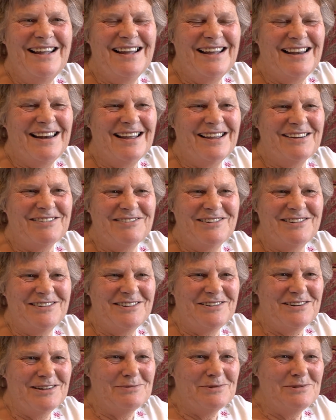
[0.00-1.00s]
And I got into
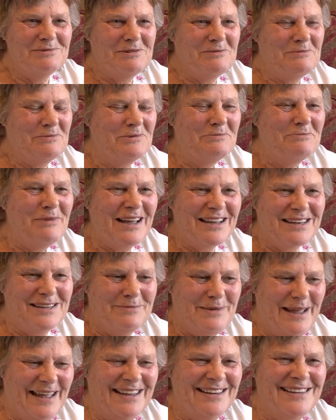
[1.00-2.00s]
trouble and put back to
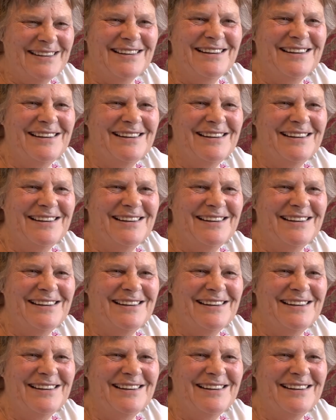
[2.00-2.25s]
bed.